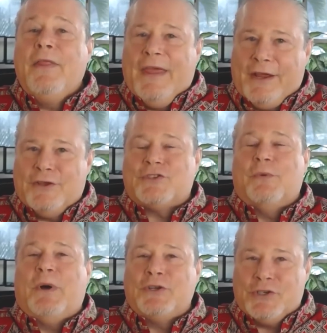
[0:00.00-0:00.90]
Thank you
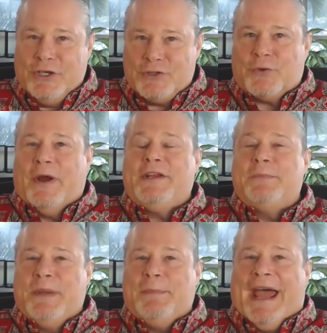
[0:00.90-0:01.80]
so much, and it's great
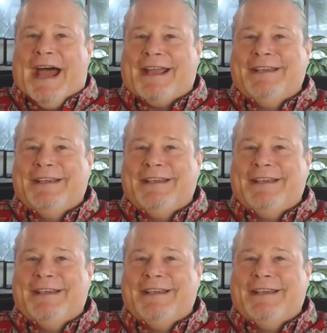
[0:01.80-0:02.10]
to be back.